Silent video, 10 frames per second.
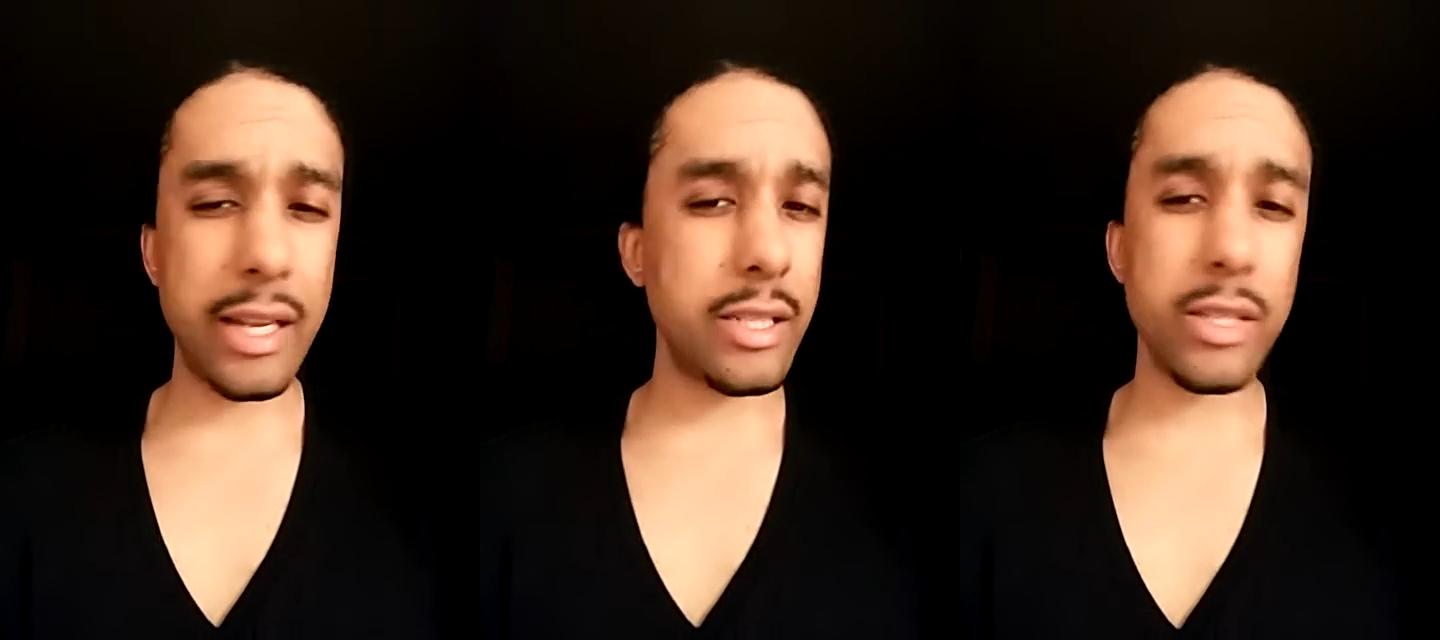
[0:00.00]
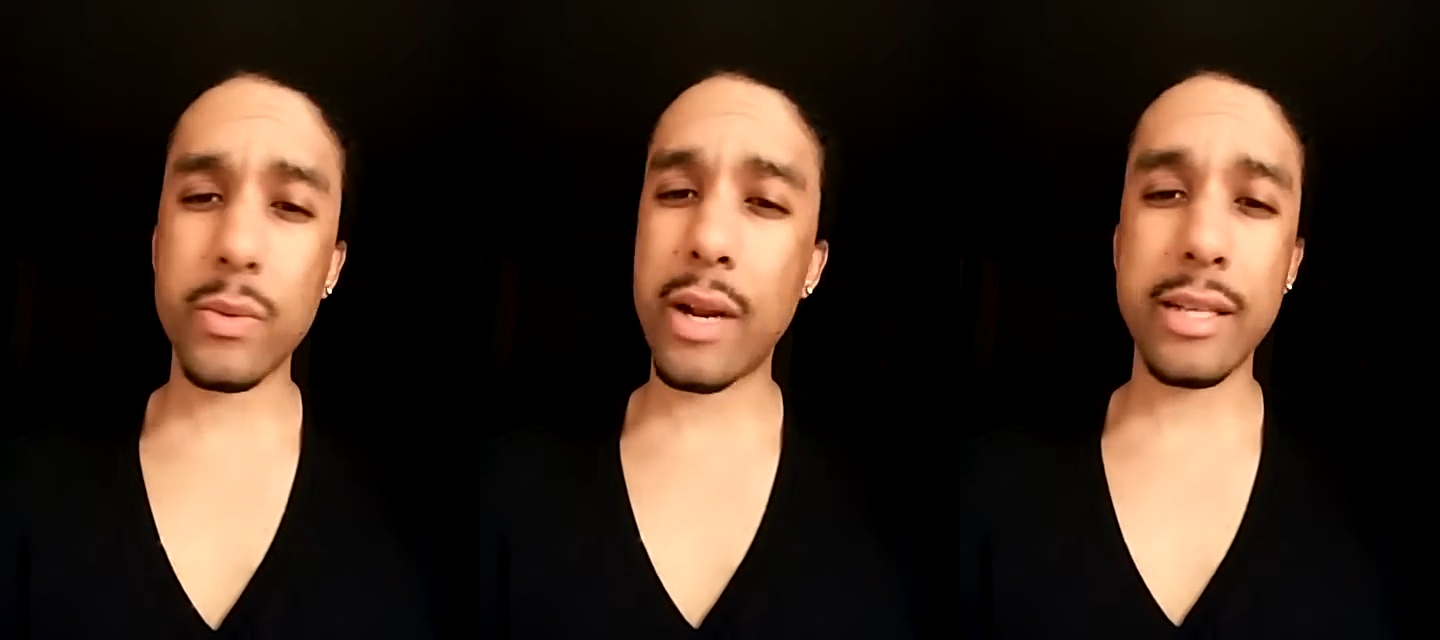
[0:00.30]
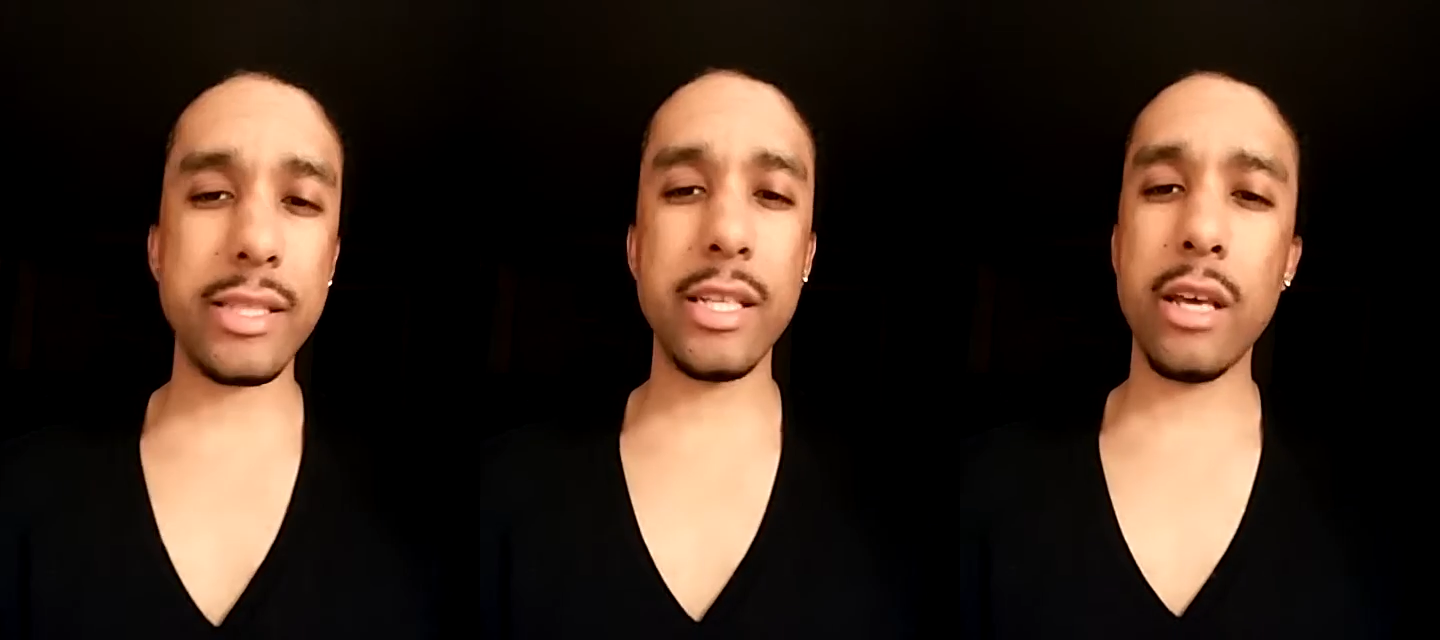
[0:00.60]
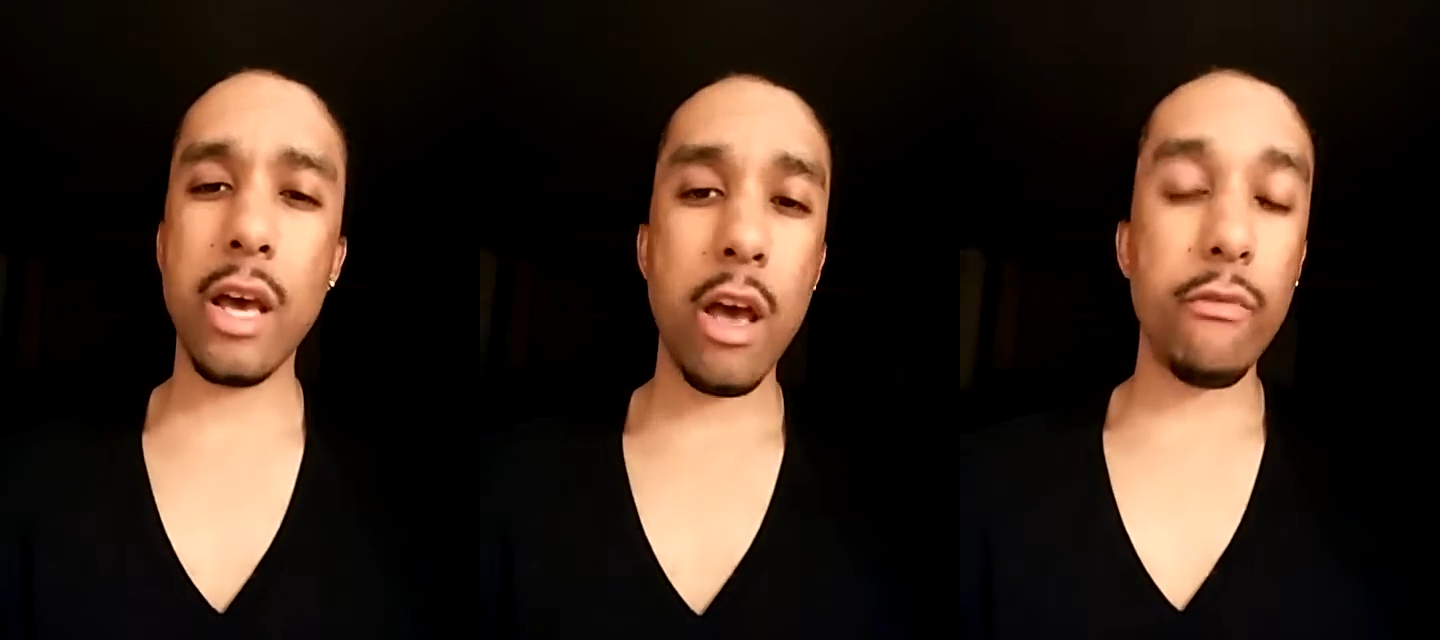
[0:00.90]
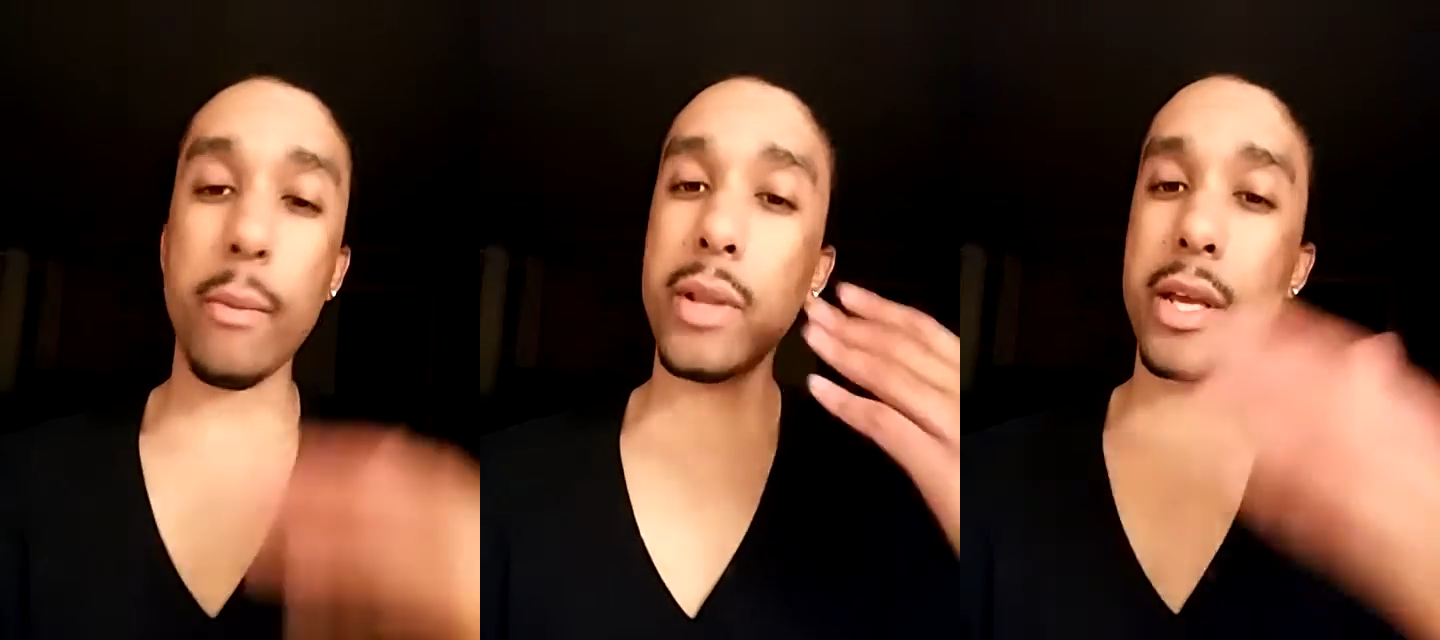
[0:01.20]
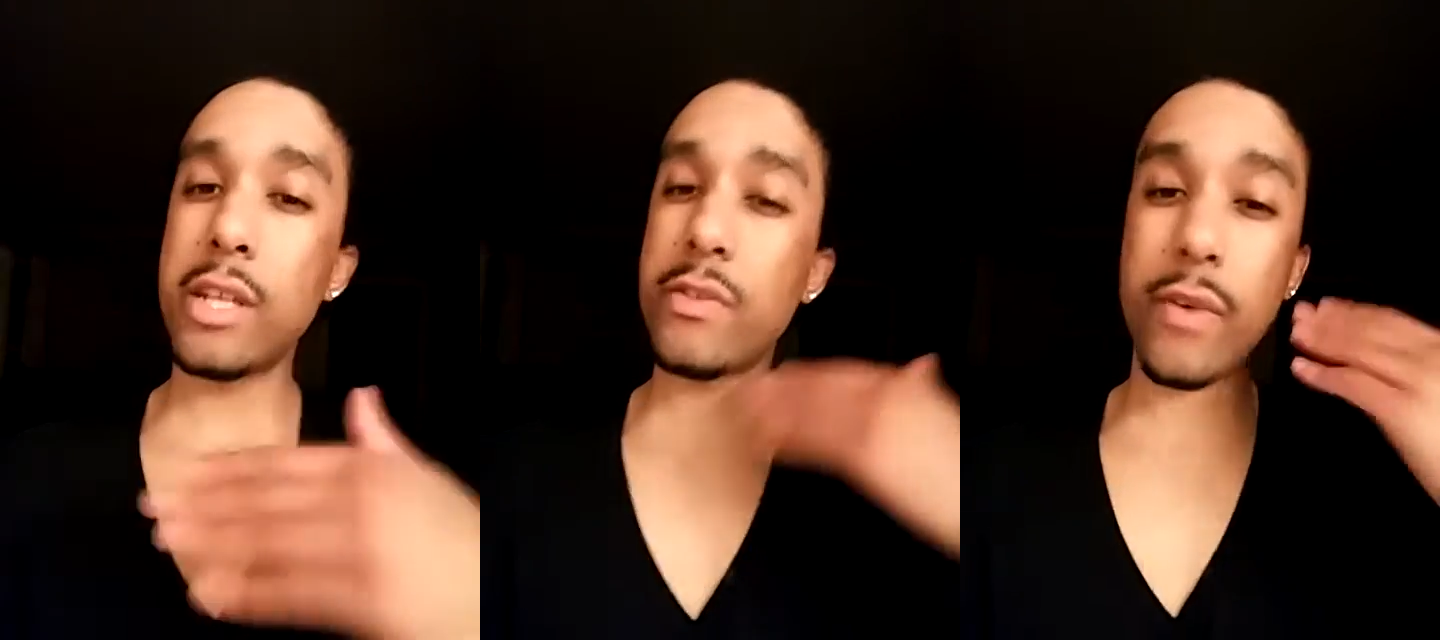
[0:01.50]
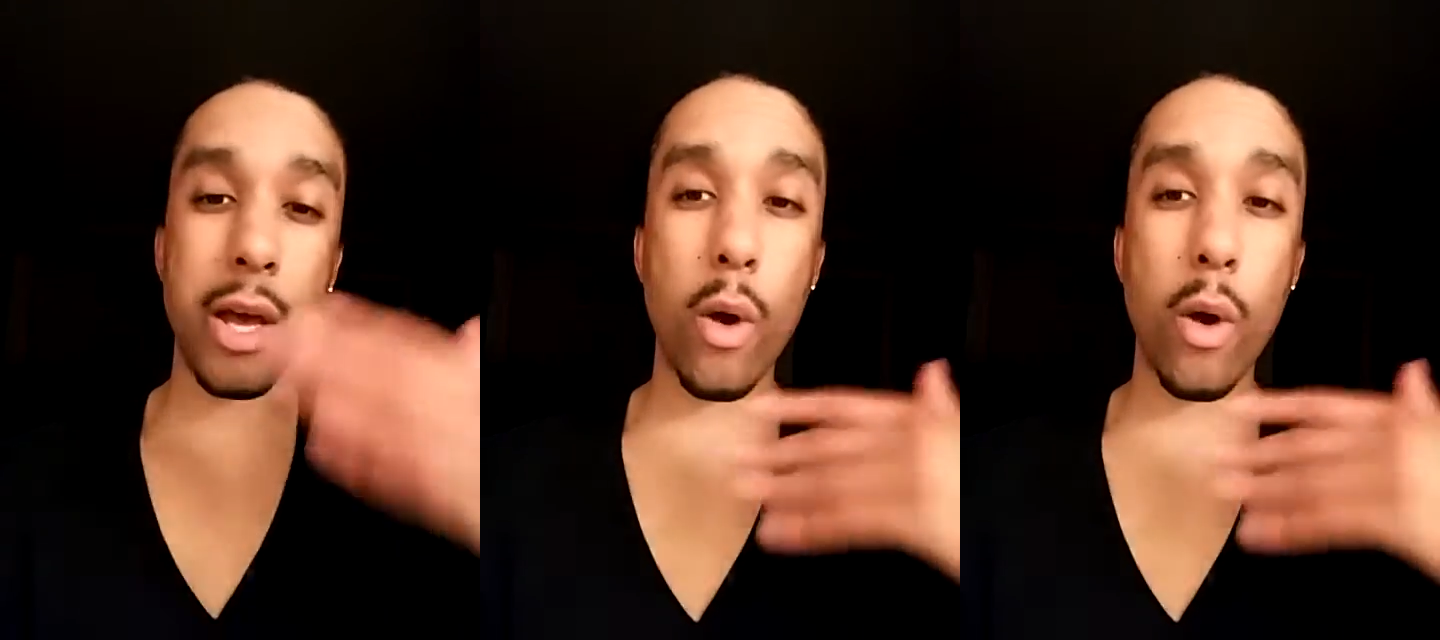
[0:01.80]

That's just what I see. If I play this fight